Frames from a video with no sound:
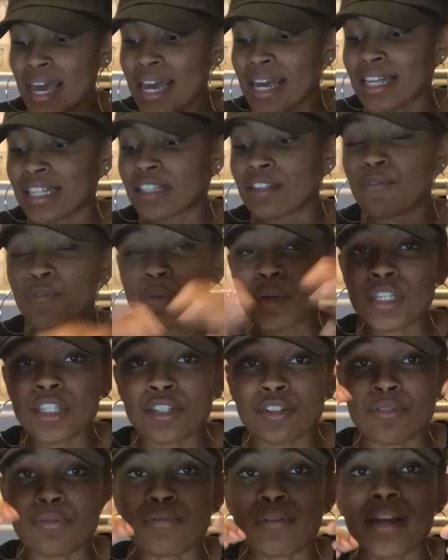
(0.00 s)
is if we
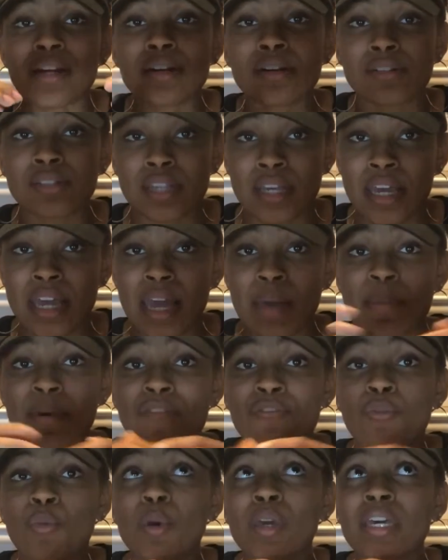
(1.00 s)
surrender to him,
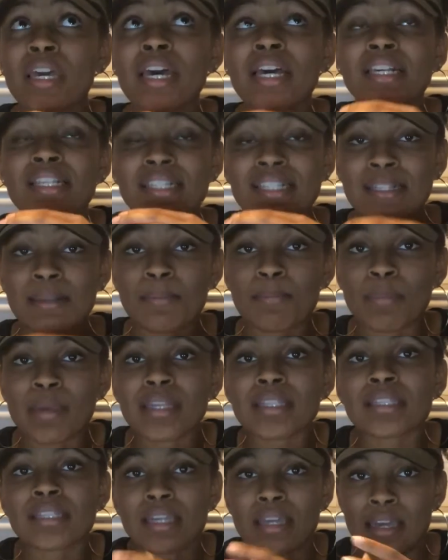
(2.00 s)
if we
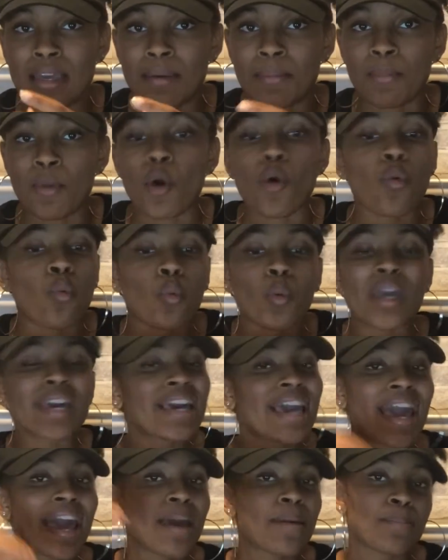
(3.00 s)
submit to him. We
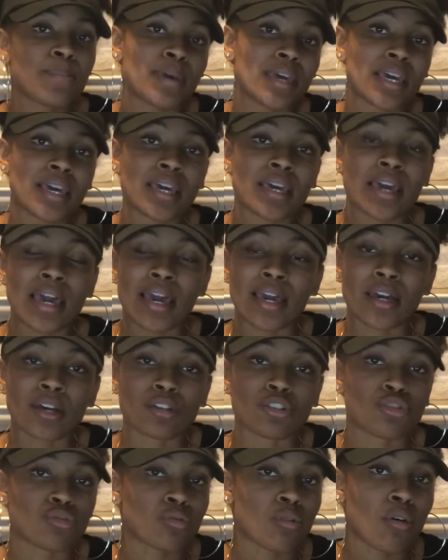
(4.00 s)
can't be in
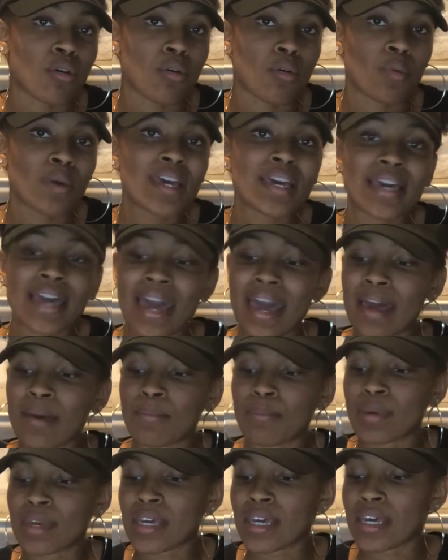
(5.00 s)
control. We
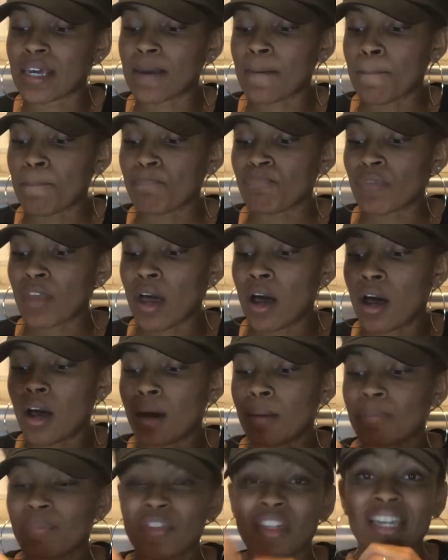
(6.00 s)
can't be
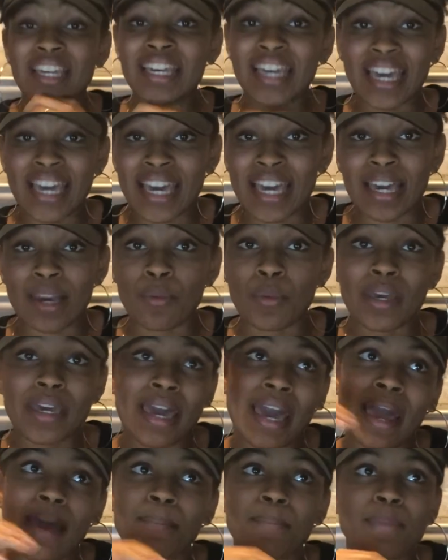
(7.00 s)
the king. We
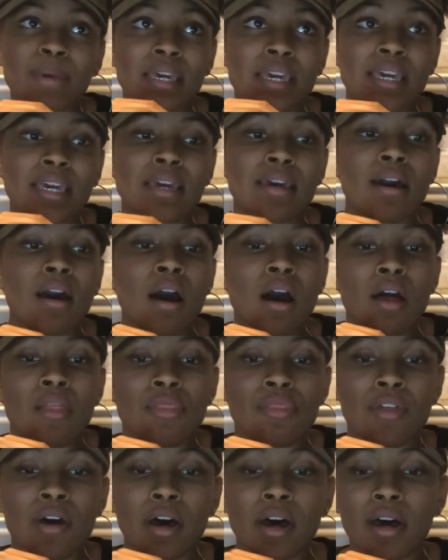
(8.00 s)
can't be
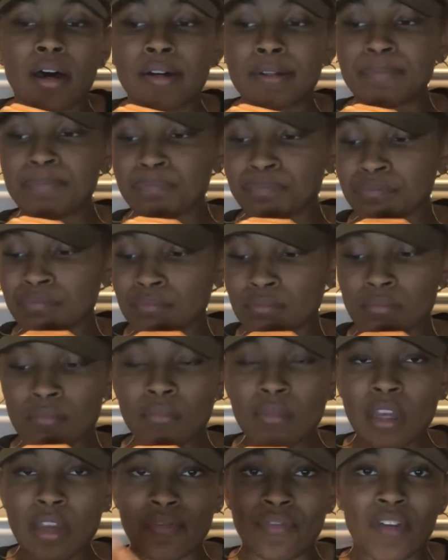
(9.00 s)

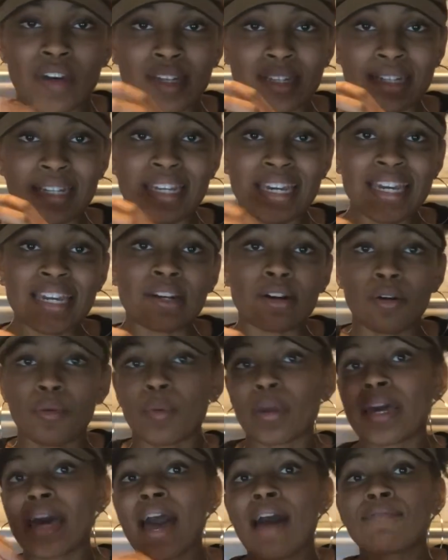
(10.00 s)
the leader.
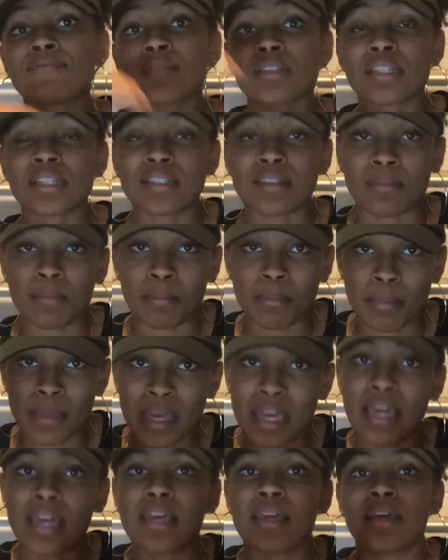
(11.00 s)
We have to
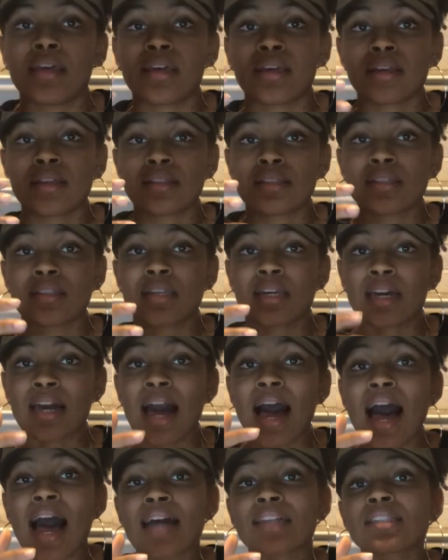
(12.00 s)
submit to
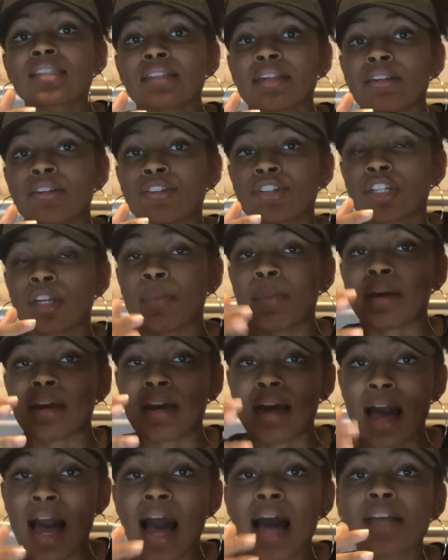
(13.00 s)
God's leadership and
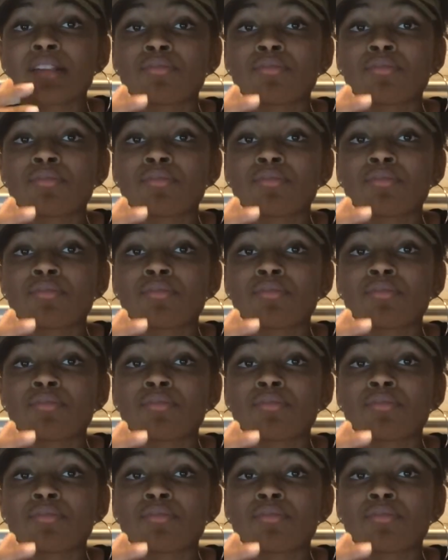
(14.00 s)
God's